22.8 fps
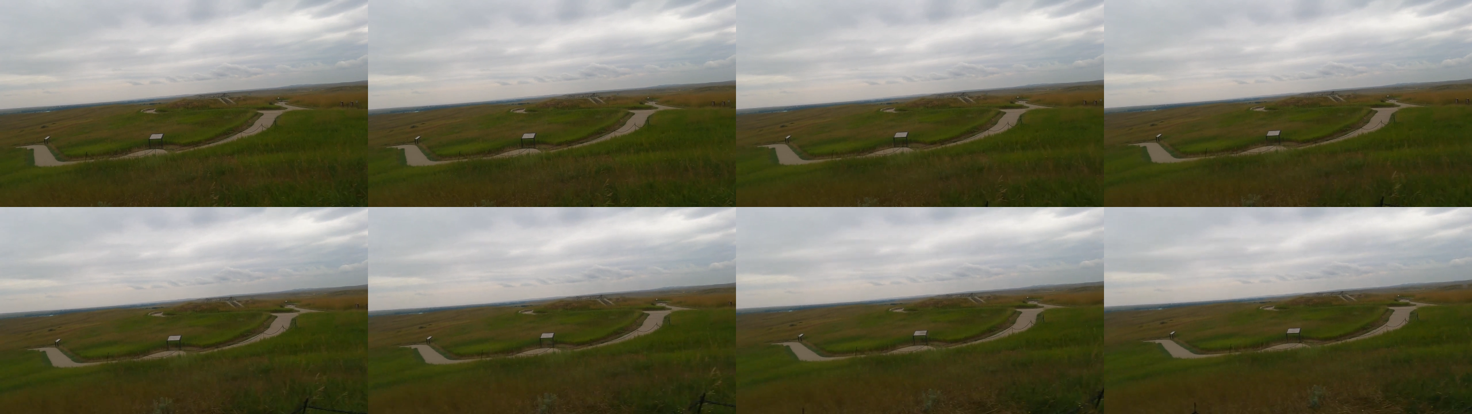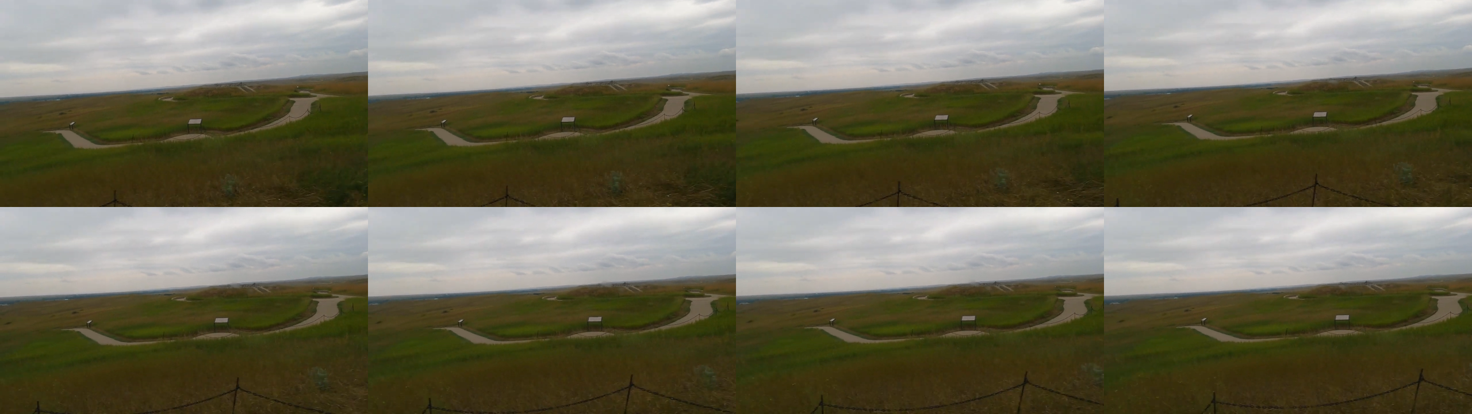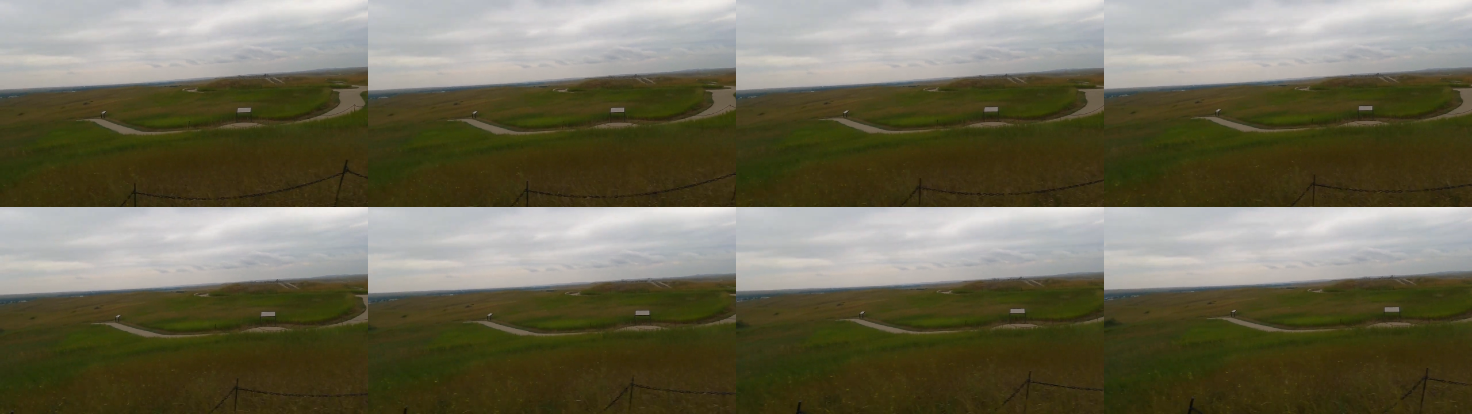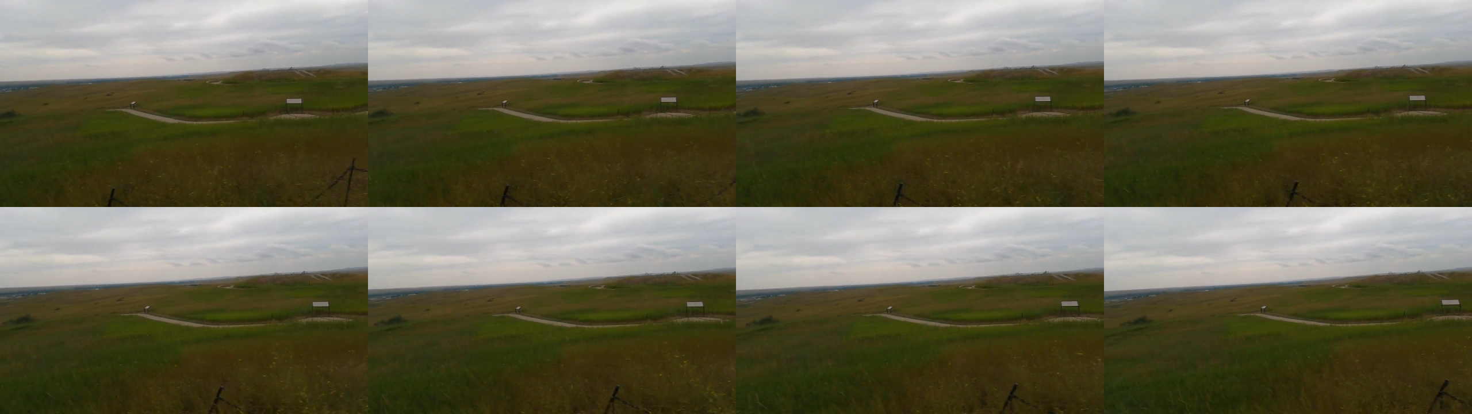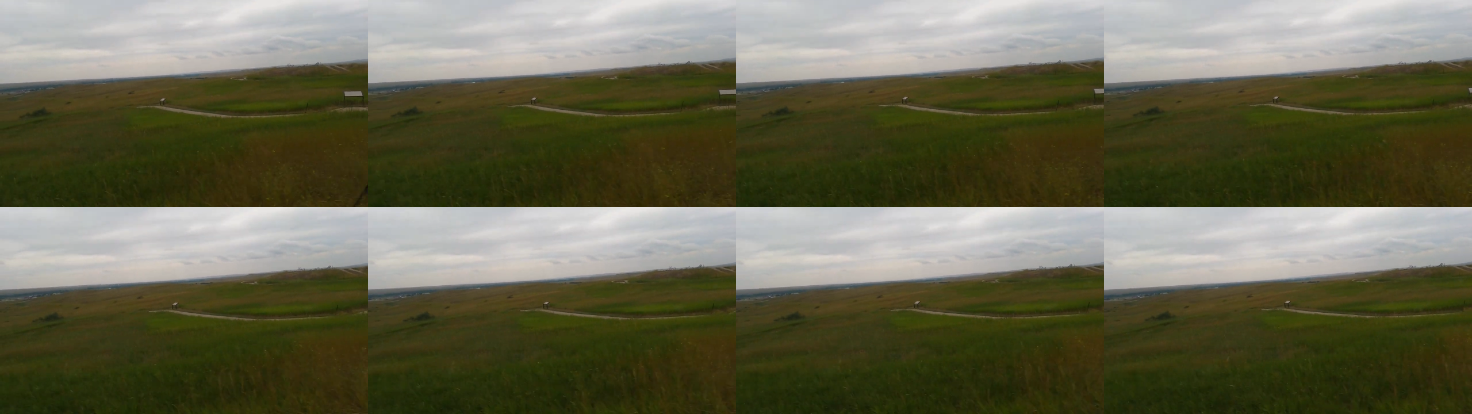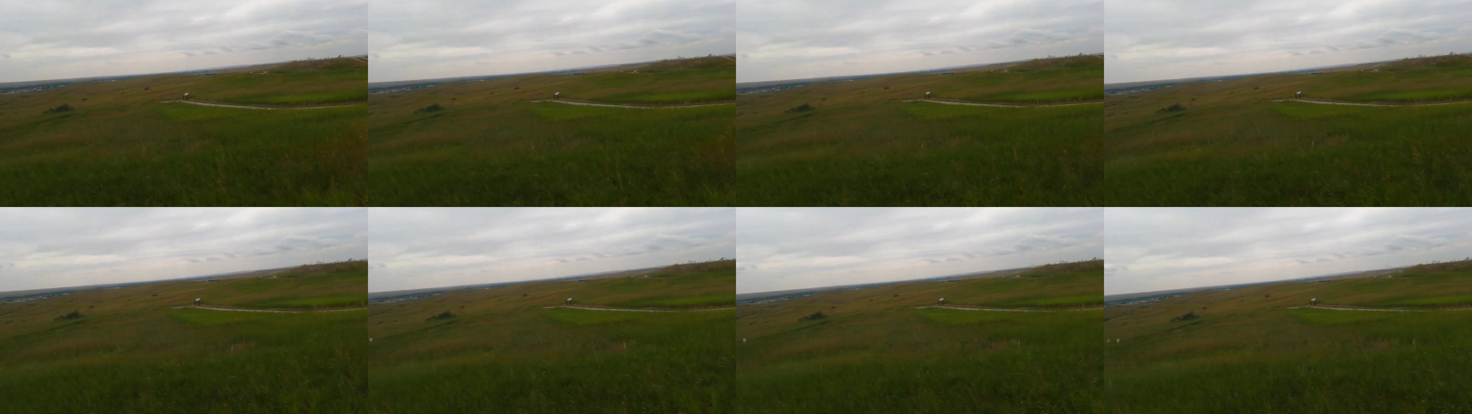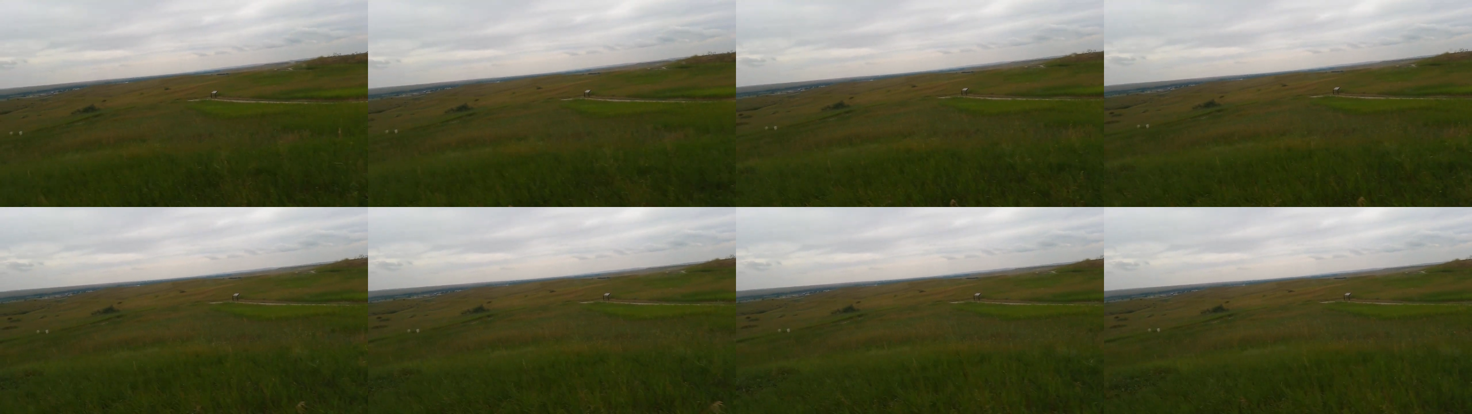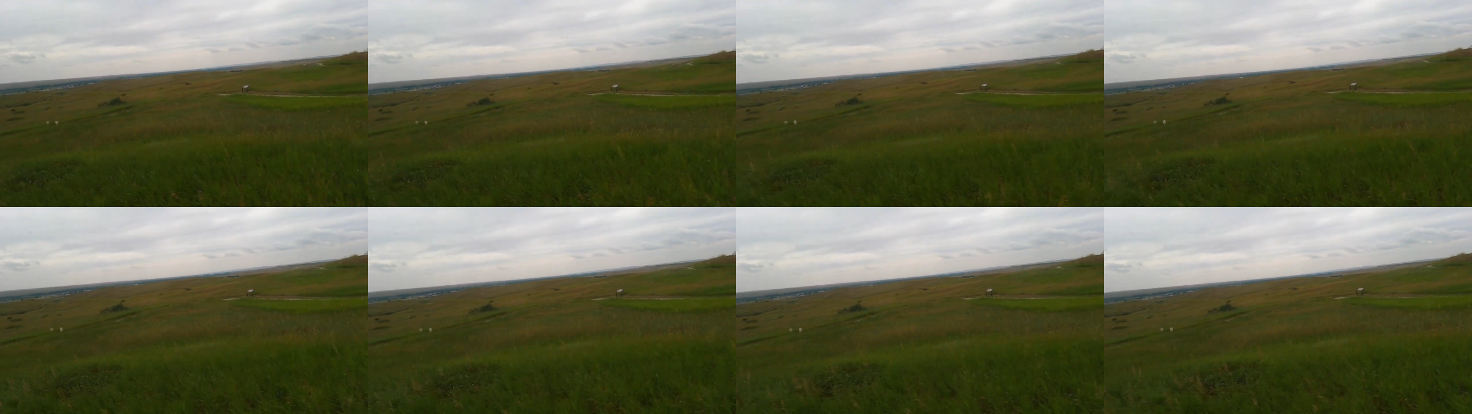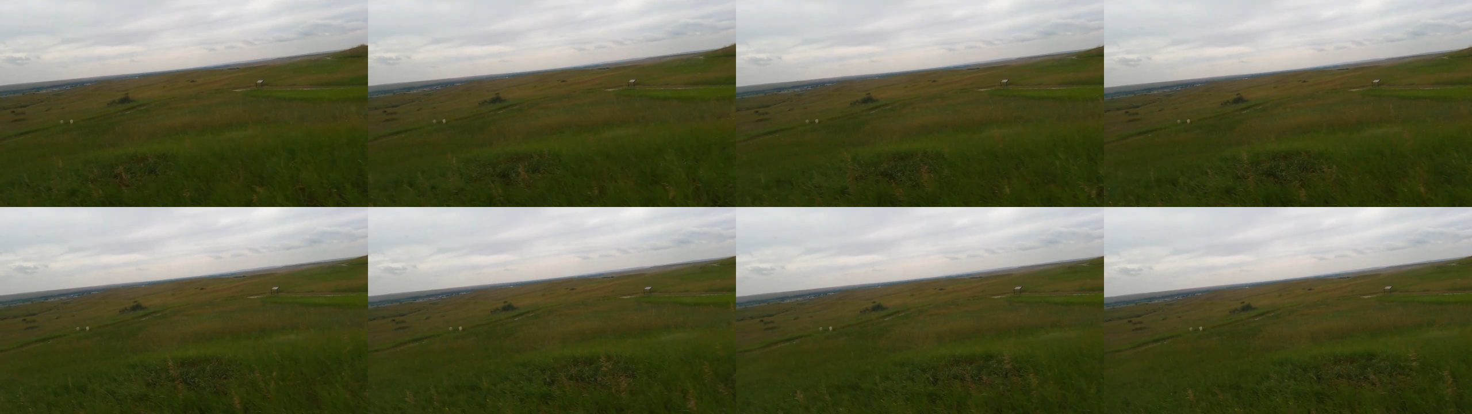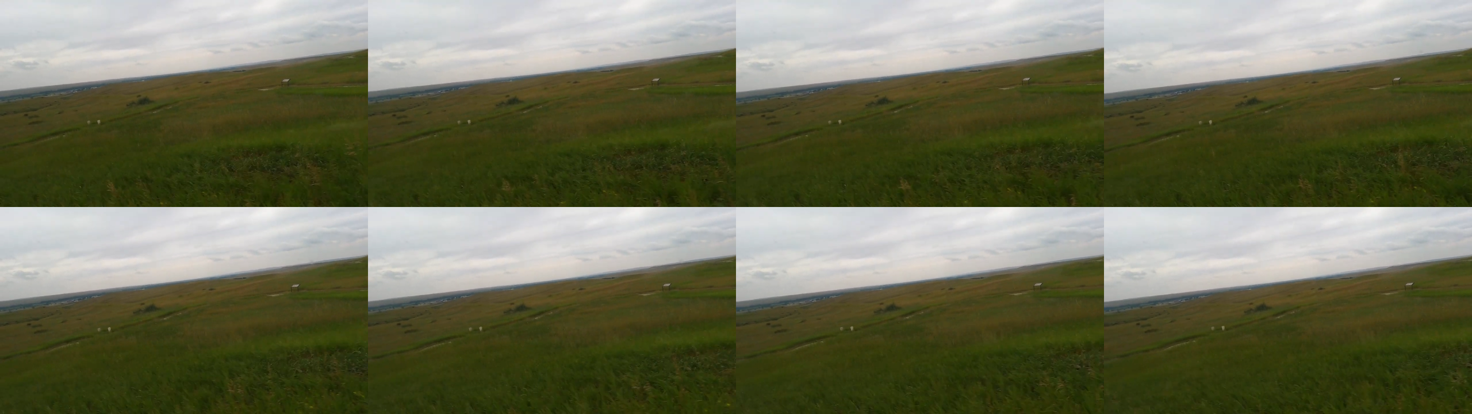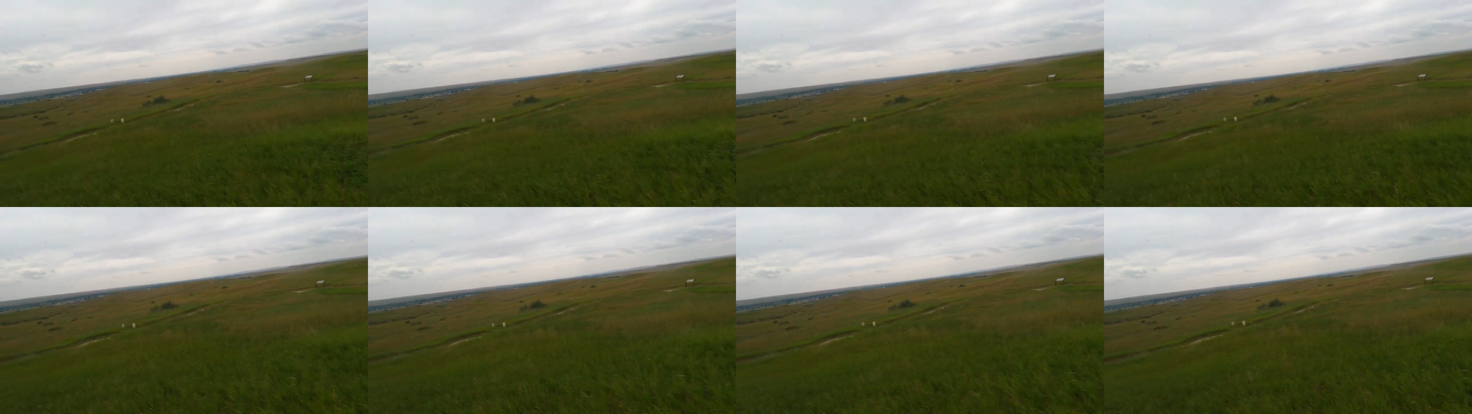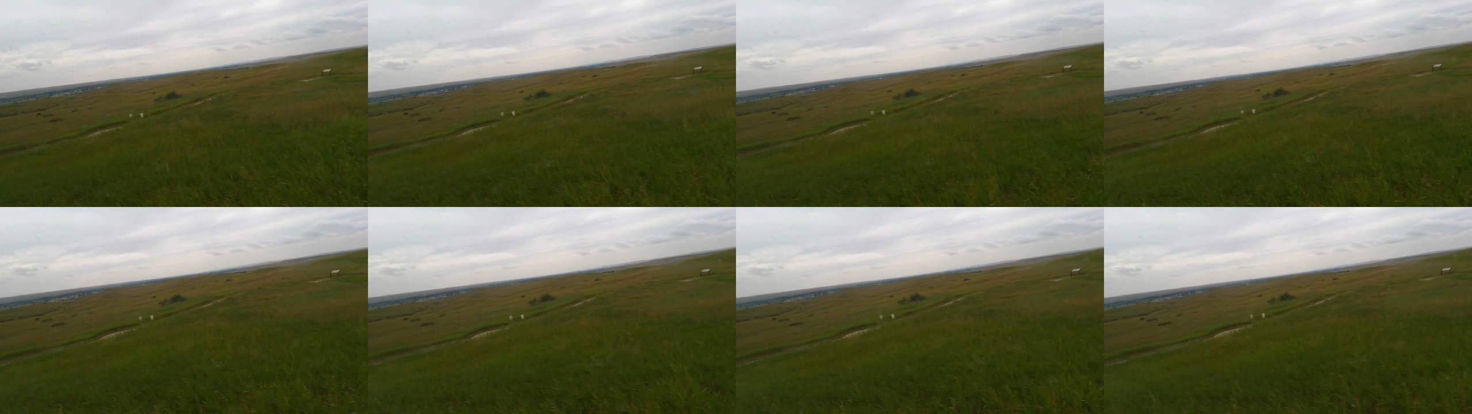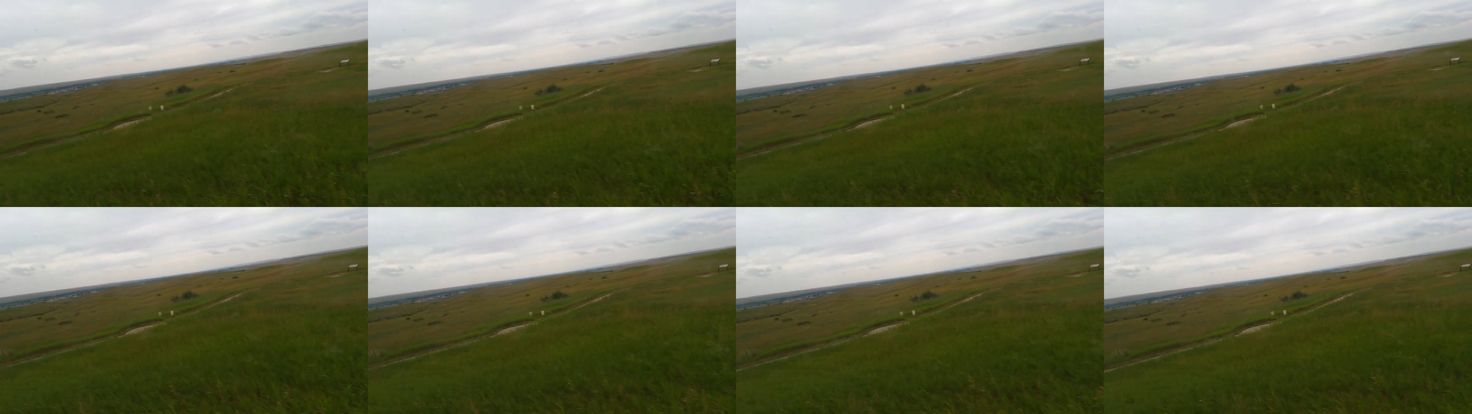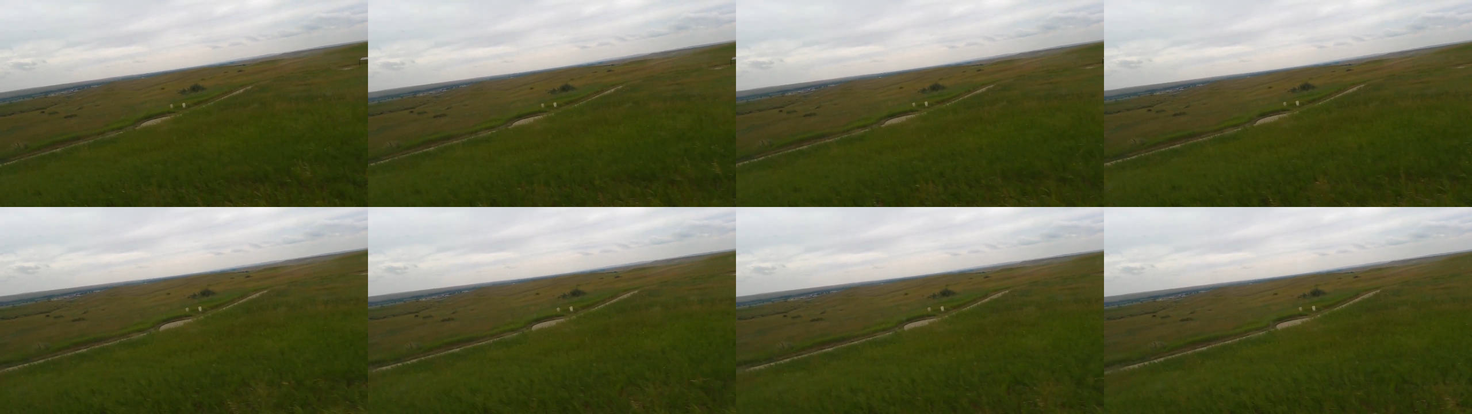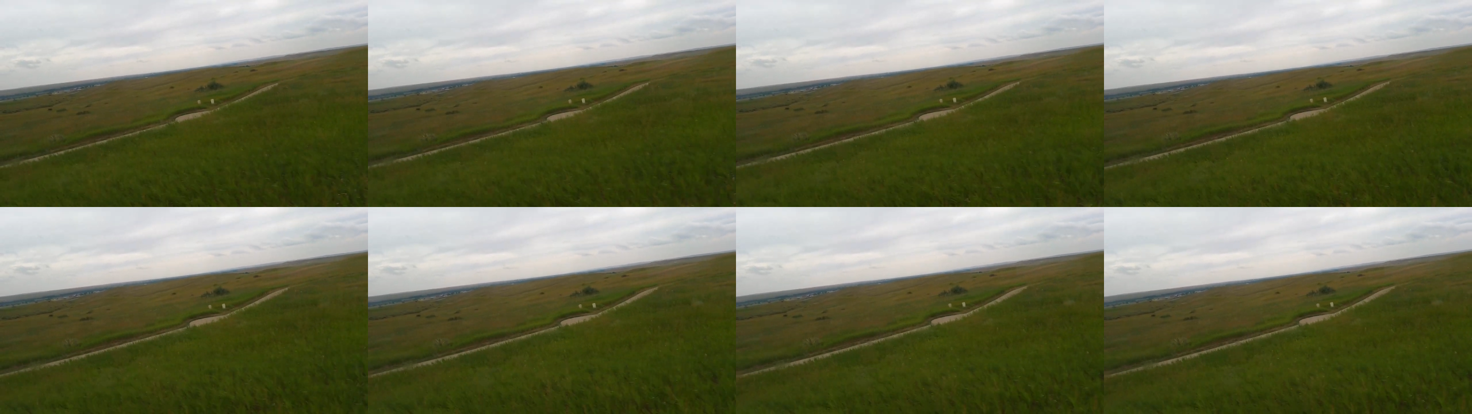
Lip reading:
[unreadable: no face in view]